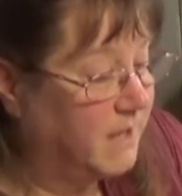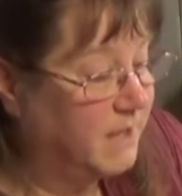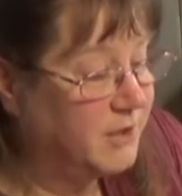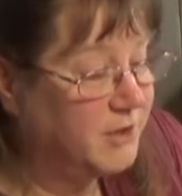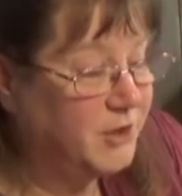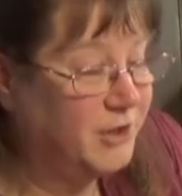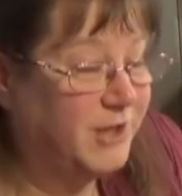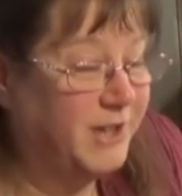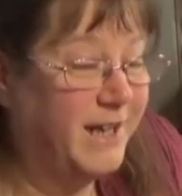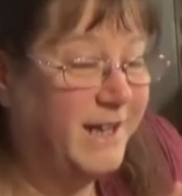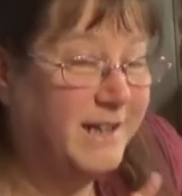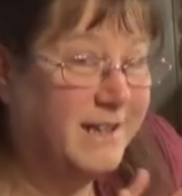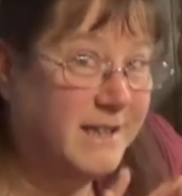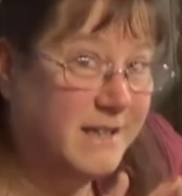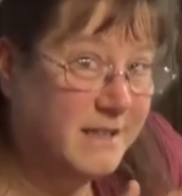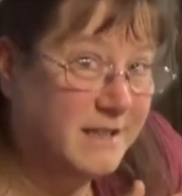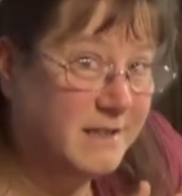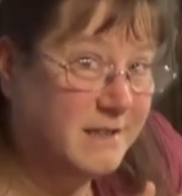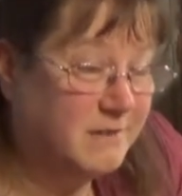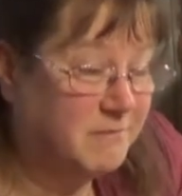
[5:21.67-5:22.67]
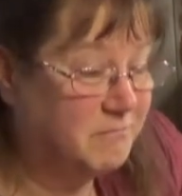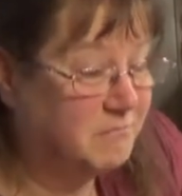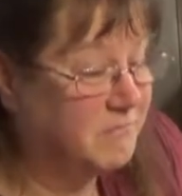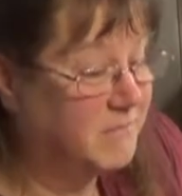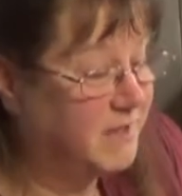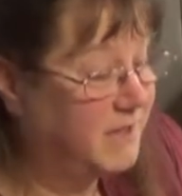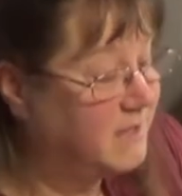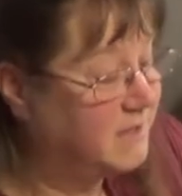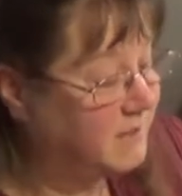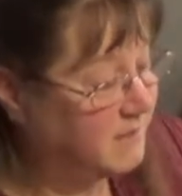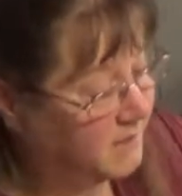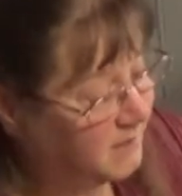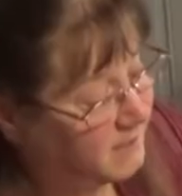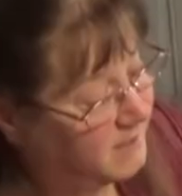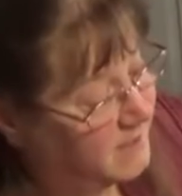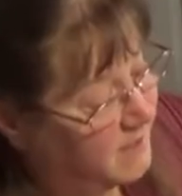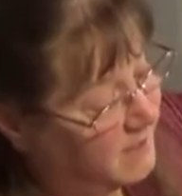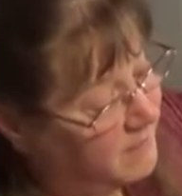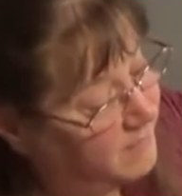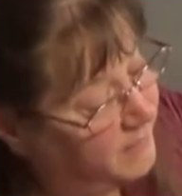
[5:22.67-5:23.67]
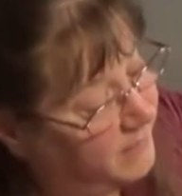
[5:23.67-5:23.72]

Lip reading: Do you like these? I'm